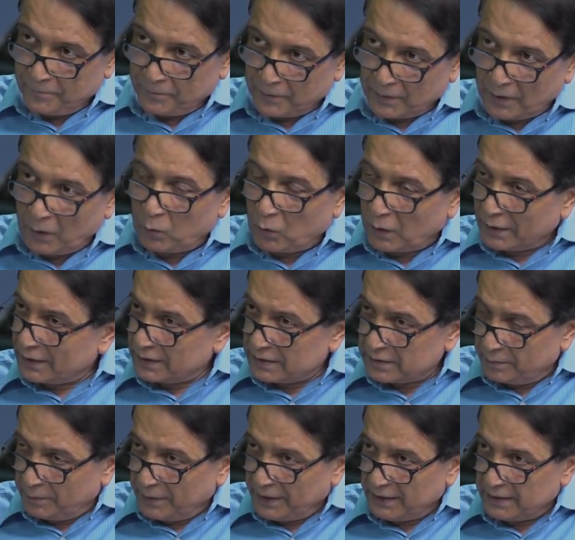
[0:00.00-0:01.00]
Now, what
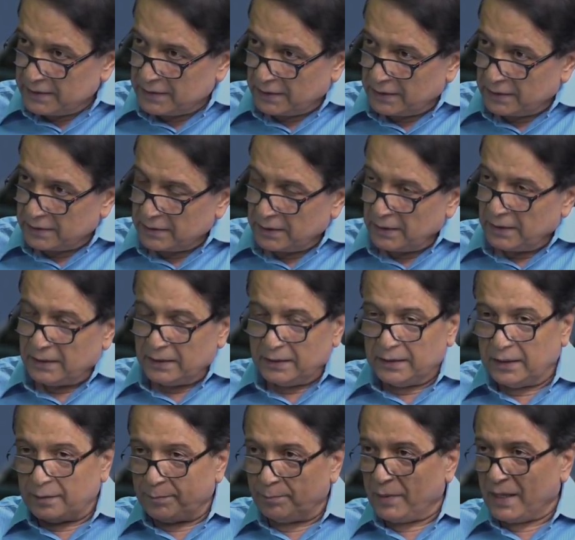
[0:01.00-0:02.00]
this means is
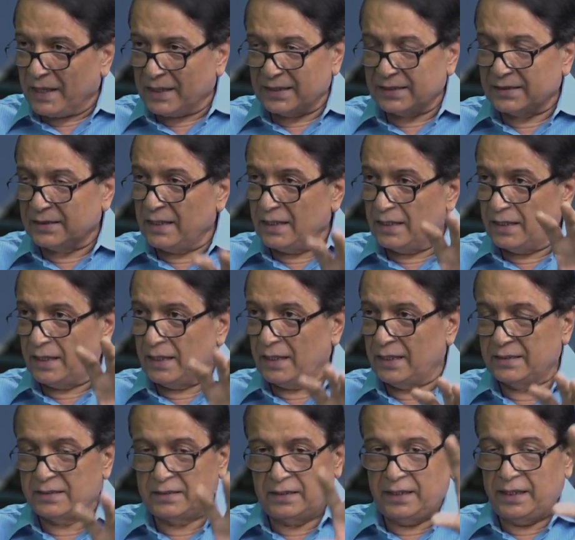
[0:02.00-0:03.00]
that Pakistan
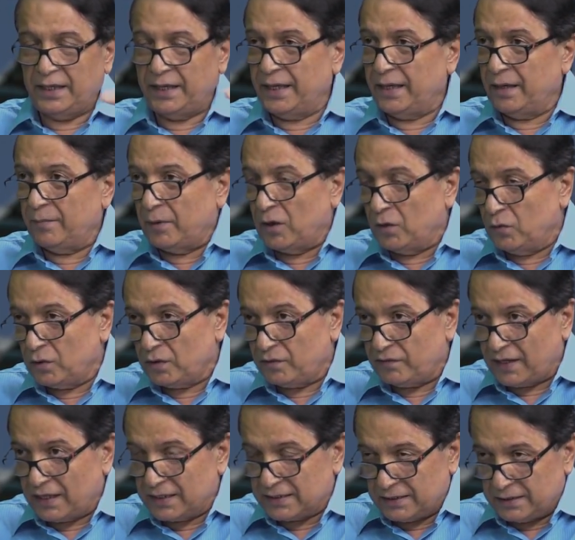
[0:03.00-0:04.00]
has an amount
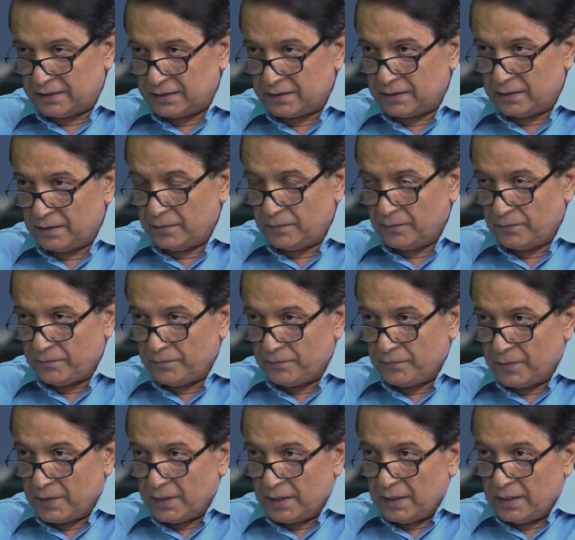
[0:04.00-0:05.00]
of assets.
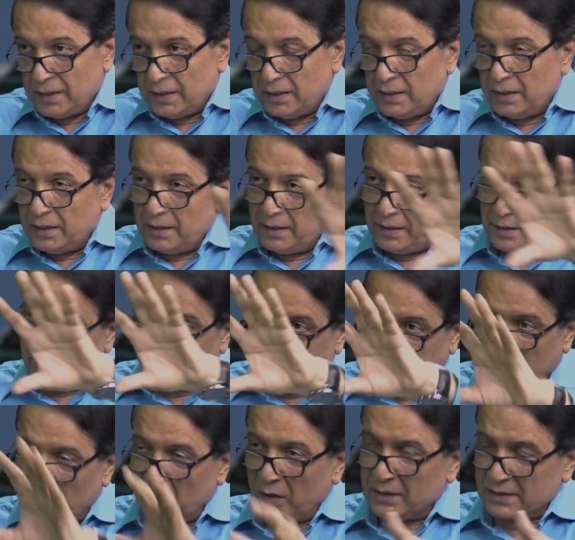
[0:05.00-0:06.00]

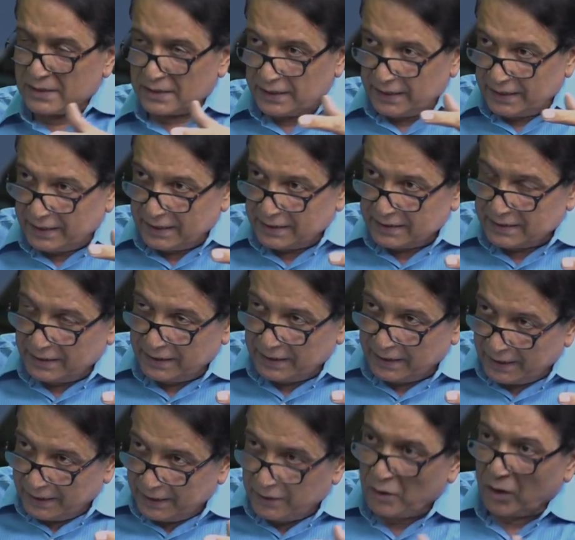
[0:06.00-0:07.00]
Because it is in
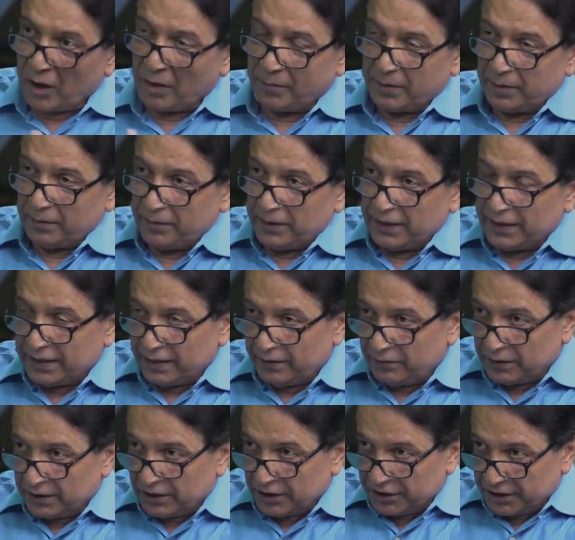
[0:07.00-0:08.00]
interoperability
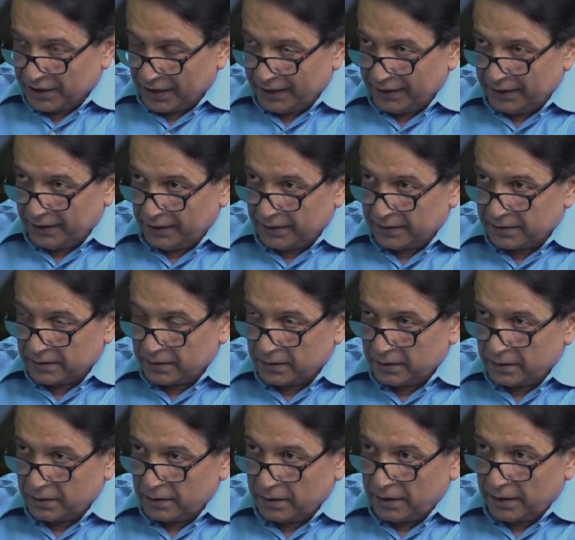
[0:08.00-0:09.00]
with the Chinese,
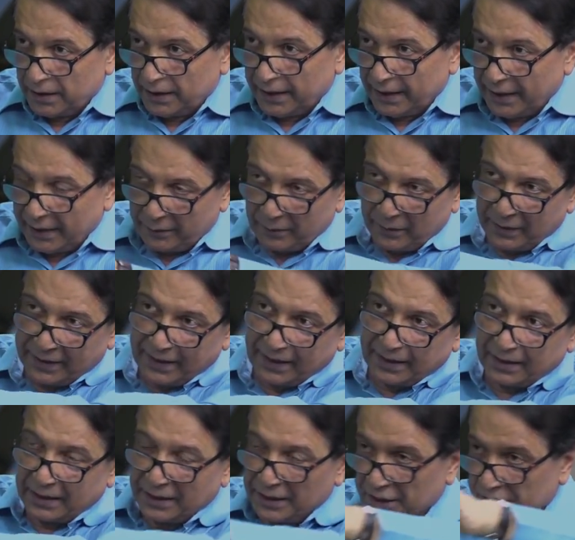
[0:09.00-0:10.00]
it will
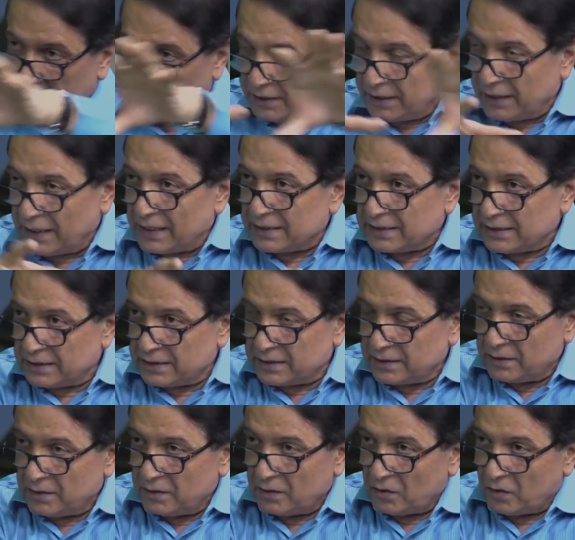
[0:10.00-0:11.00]
get additional
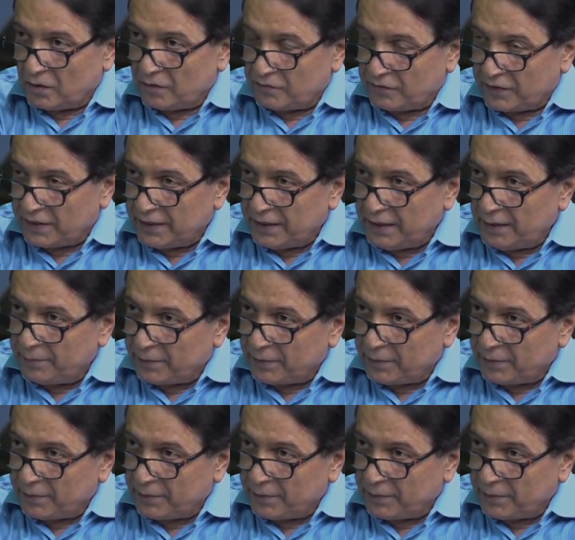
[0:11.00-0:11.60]
assets on friendly